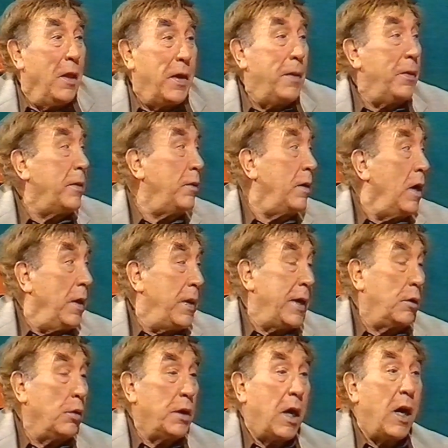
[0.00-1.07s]
They're, they're, they're
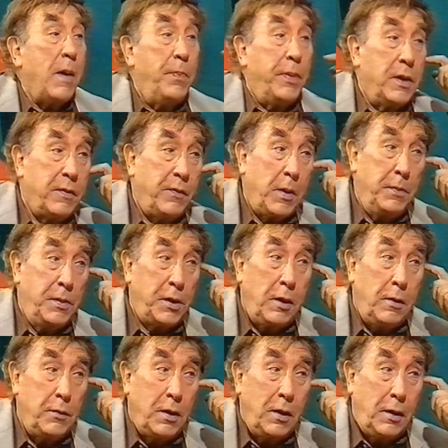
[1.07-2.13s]
good hypers of
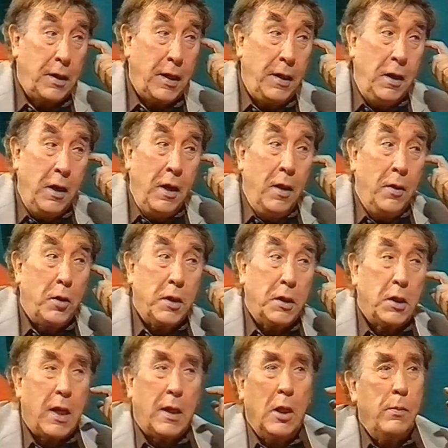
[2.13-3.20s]
themselves, aren't they? Not
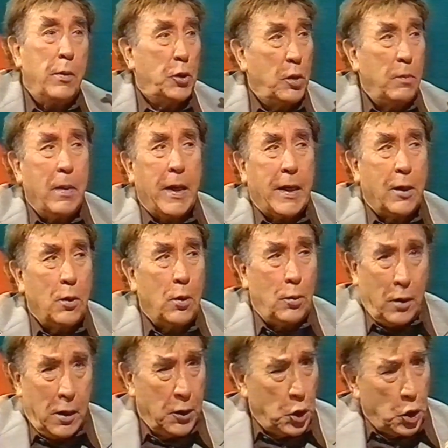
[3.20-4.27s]
exactly what you might
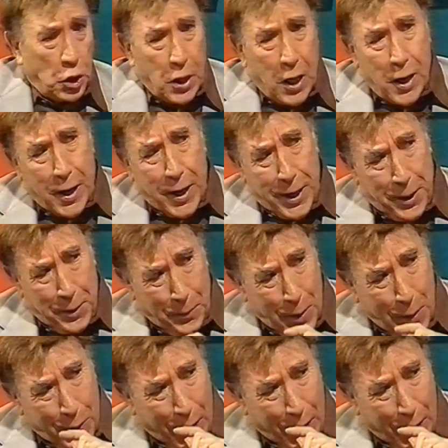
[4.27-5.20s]
call shy, are